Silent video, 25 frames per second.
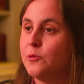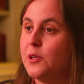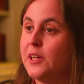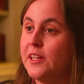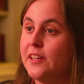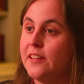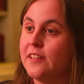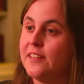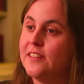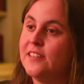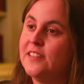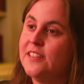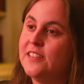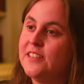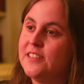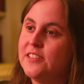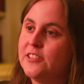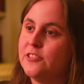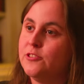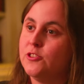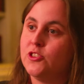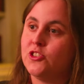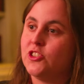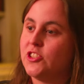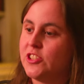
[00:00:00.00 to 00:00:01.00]
a way,
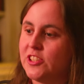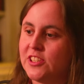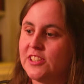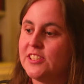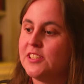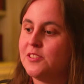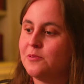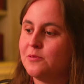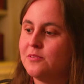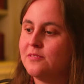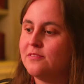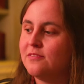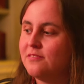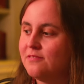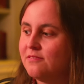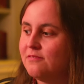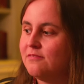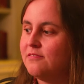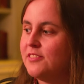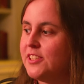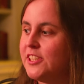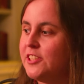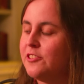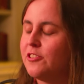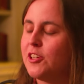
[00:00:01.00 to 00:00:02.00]
who's just this
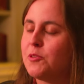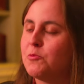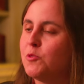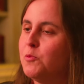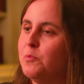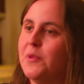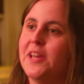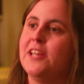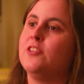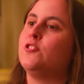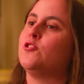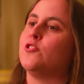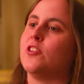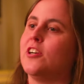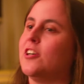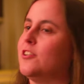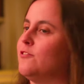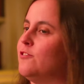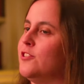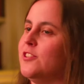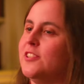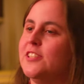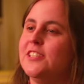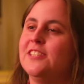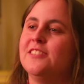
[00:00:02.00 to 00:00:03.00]
incredible matriarch
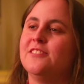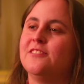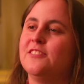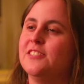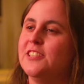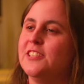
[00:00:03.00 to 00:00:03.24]
for the,